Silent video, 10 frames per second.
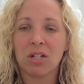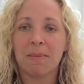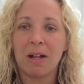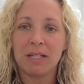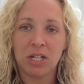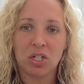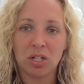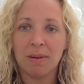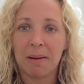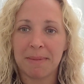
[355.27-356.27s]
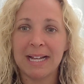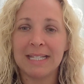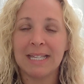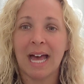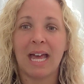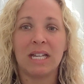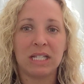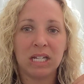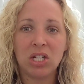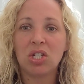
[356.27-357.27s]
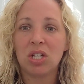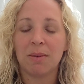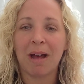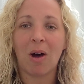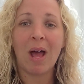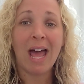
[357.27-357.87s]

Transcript: about teaching about mindset and teaching about